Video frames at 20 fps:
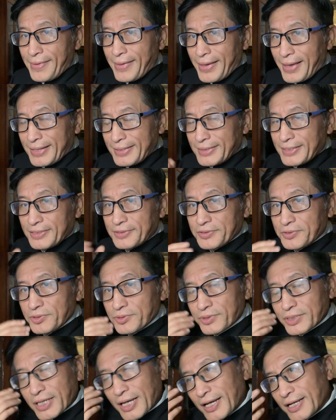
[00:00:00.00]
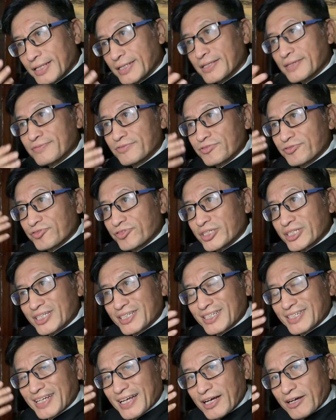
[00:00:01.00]
and then you kind of figure
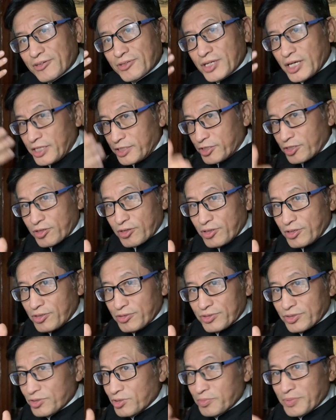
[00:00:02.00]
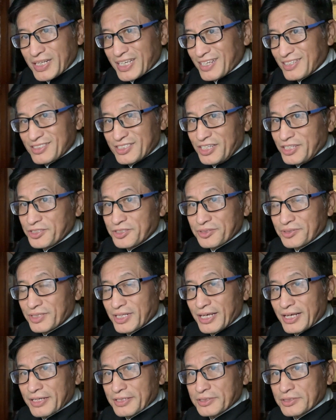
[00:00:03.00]
it out on your own. Nobody can teach you
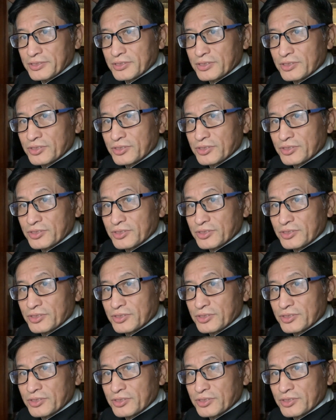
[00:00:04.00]
this.